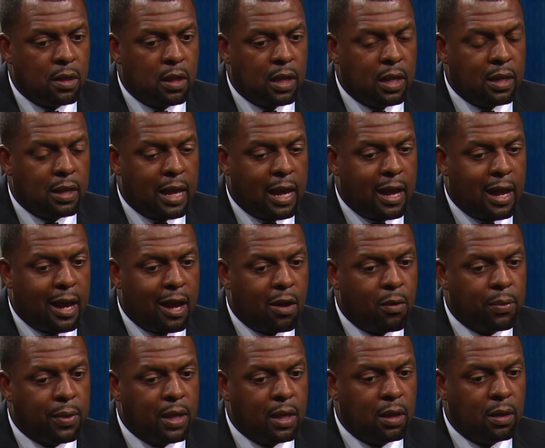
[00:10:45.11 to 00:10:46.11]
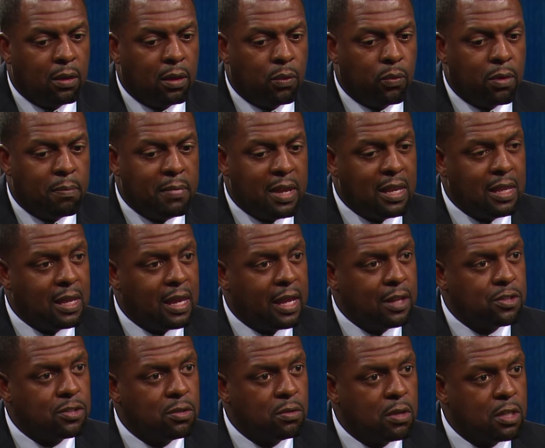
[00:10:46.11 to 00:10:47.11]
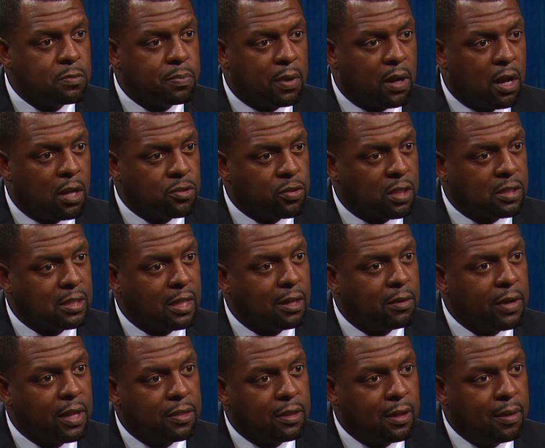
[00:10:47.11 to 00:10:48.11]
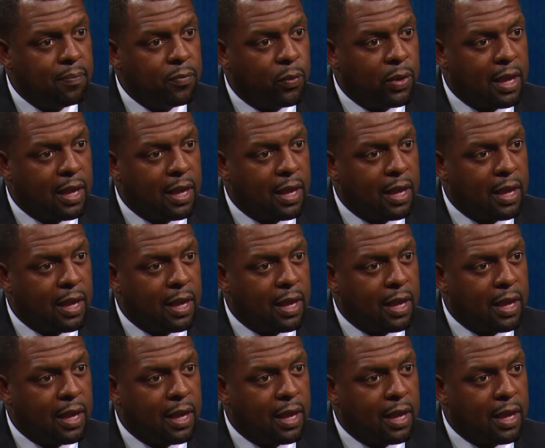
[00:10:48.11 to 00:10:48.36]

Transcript: in how we remediate students, but also accelerate them.